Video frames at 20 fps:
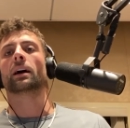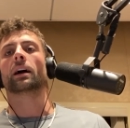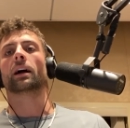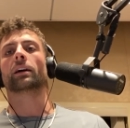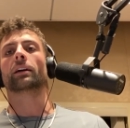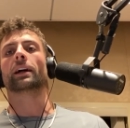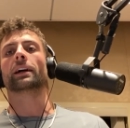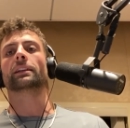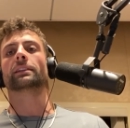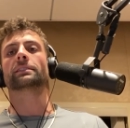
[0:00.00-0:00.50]
All
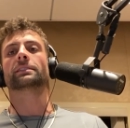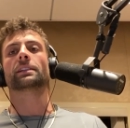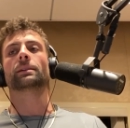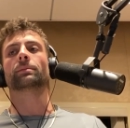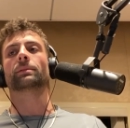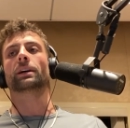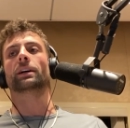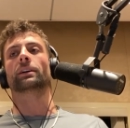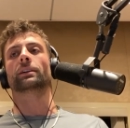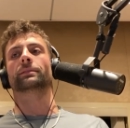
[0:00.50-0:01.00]
right, let's
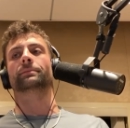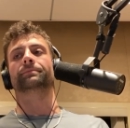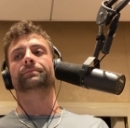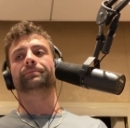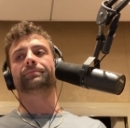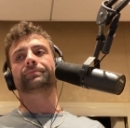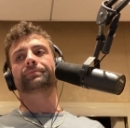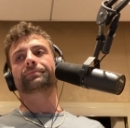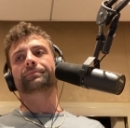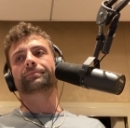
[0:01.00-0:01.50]
keep going.
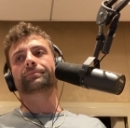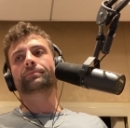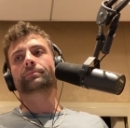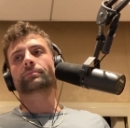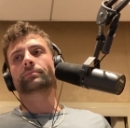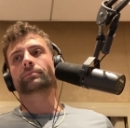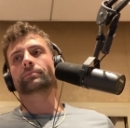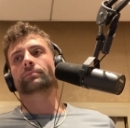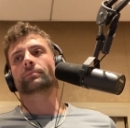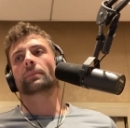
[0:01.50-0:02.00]

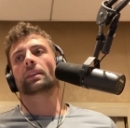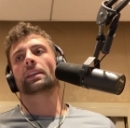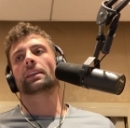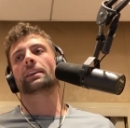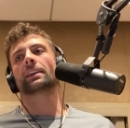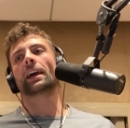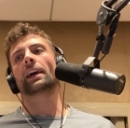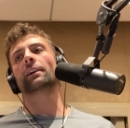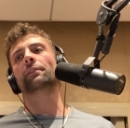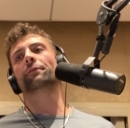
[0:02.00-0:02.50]

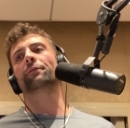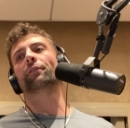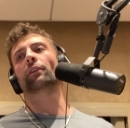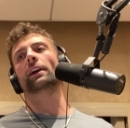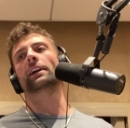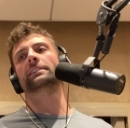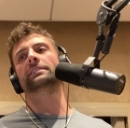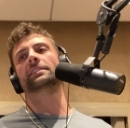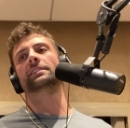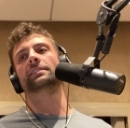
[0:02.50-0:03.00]
K.
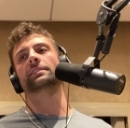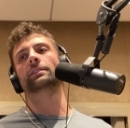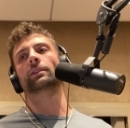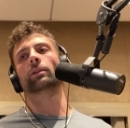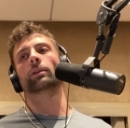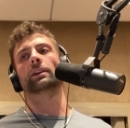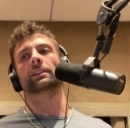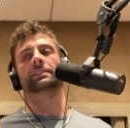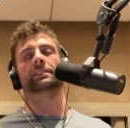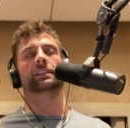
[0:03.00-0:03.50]
Francis
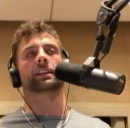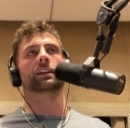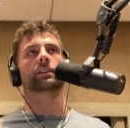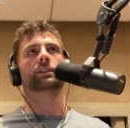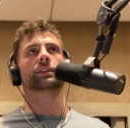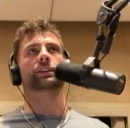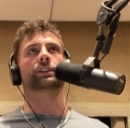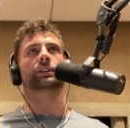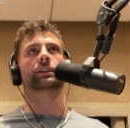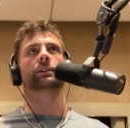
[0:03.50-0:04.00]
Norris,
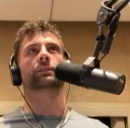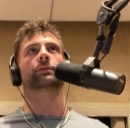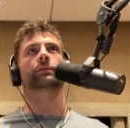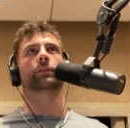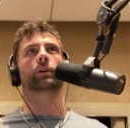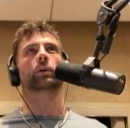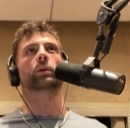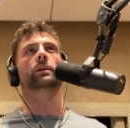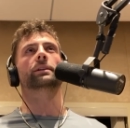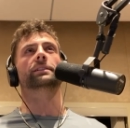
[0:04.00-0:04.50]
another good
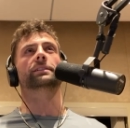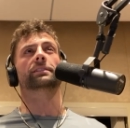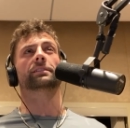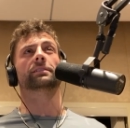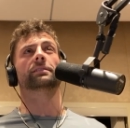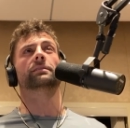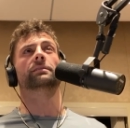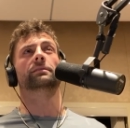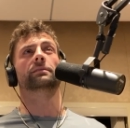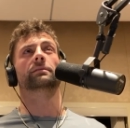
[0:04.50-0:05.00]

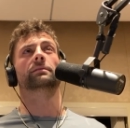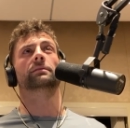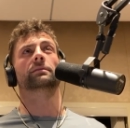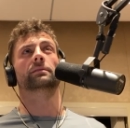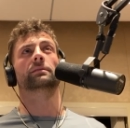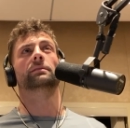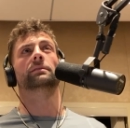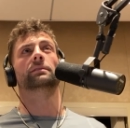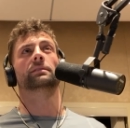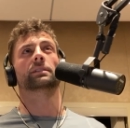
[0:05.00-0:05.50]
voice,
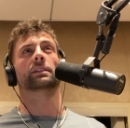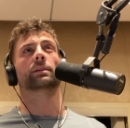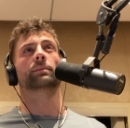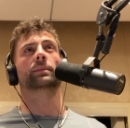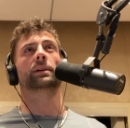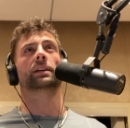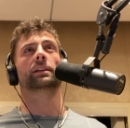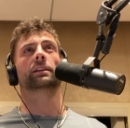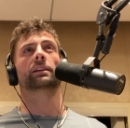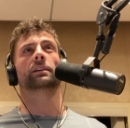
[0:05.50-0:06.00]

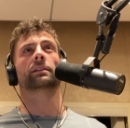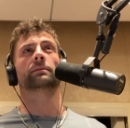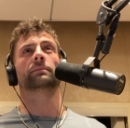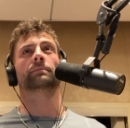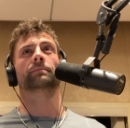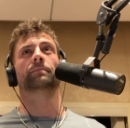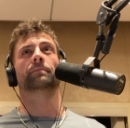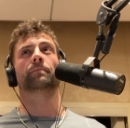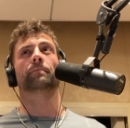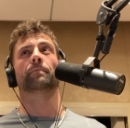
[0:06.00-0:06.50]
comedian
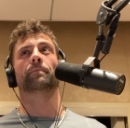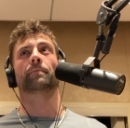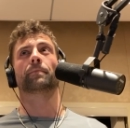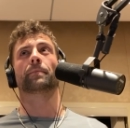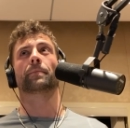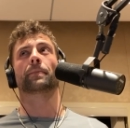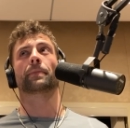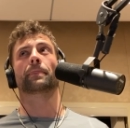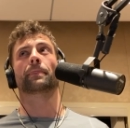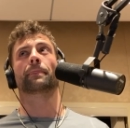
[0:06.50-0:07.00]

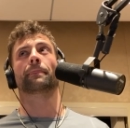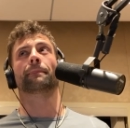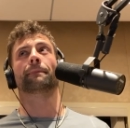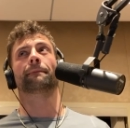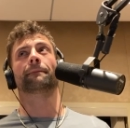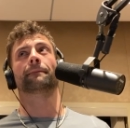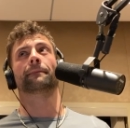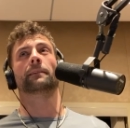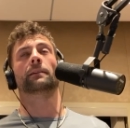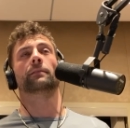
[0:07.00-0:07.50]

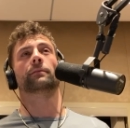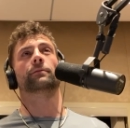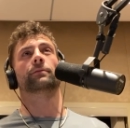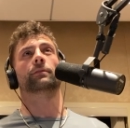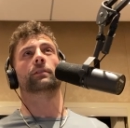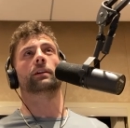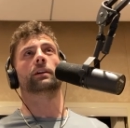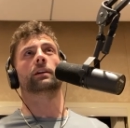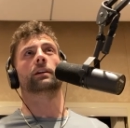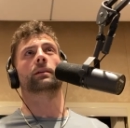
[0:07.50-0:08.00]

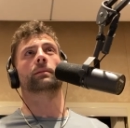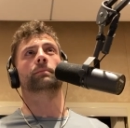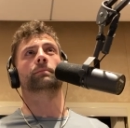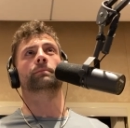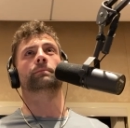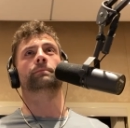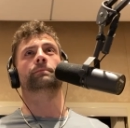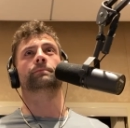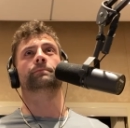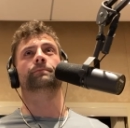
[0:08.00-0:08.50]

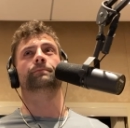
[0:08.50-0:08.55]
from,